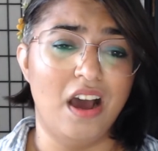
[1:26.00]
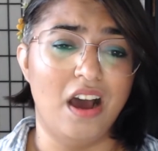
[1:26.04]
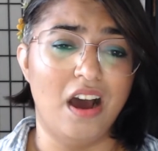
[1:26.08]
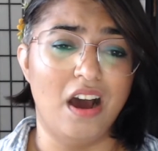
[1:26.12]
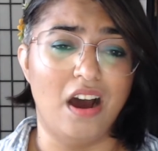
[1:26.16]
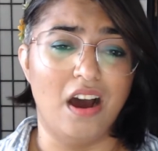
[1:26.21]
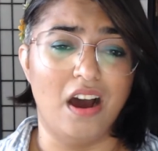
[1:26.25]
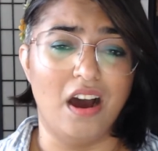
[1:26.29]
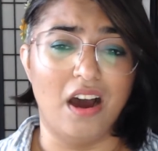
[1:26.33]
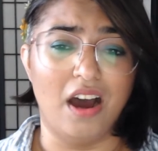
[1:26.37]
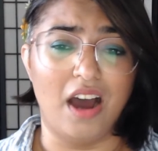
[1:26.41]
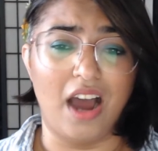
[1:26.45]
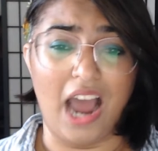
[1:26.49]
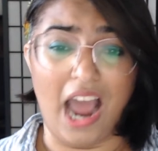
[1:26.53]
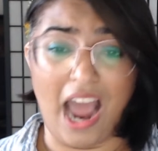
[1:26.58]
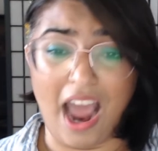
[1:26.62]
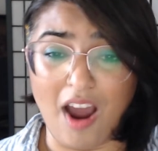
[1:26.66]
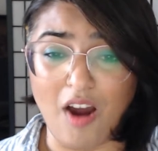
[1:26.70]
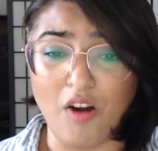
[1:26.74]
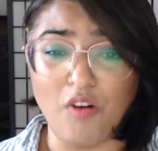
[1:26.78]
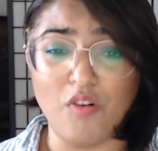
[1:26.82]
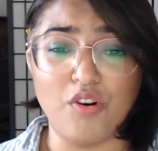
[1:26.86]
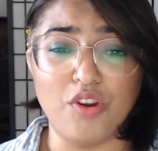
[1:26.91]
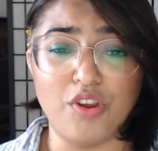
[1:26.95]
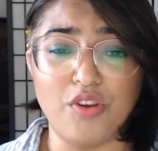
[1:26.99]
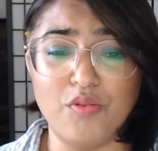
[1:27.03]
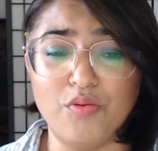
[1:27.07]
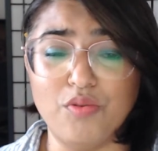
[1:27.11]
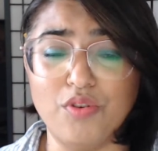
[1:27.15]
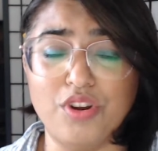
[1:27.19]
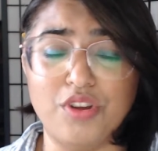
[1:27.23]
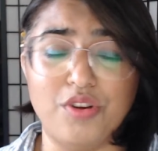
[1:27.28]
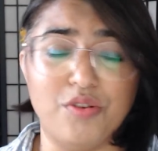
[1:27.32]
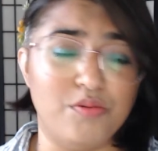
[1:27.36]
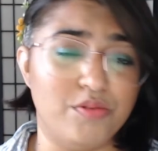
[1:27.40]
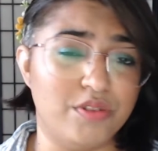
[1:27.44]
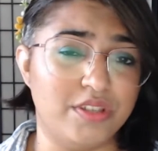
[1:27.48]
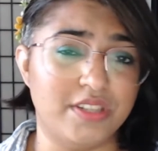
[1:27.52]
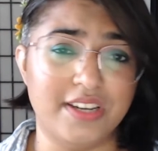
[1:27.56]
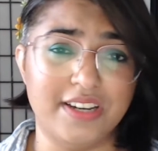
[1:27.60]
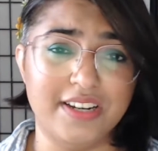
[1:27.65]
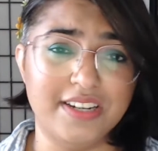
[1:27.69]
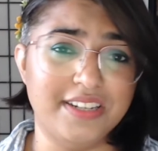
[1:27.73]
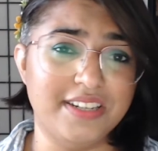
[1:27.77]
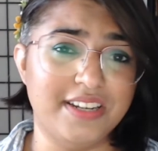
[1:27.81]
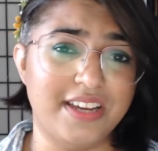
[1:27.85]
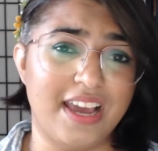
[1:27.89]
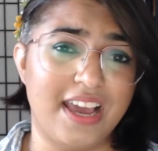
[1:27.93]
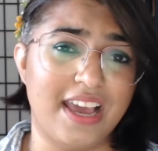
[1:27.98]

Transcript: how you would use it,